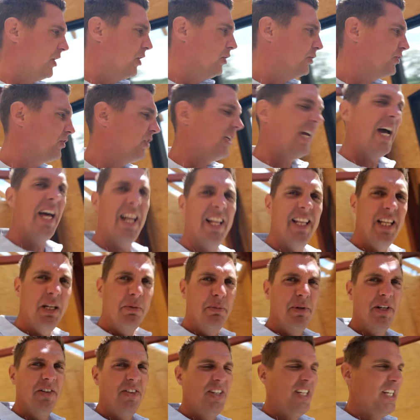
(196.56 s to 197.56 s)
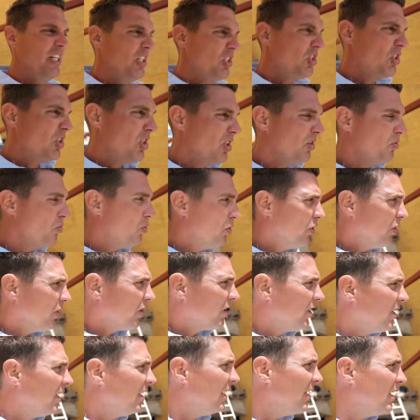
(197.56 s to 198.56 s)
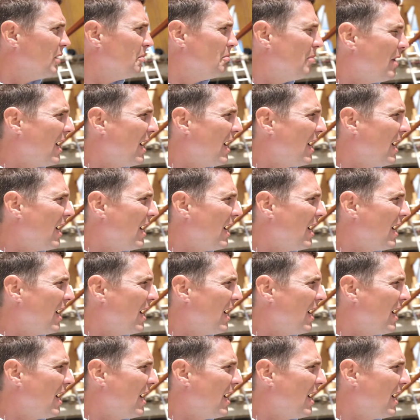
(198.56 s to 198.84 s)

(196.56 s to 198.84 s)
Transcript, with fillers: We also got a little bit of kitchen work in the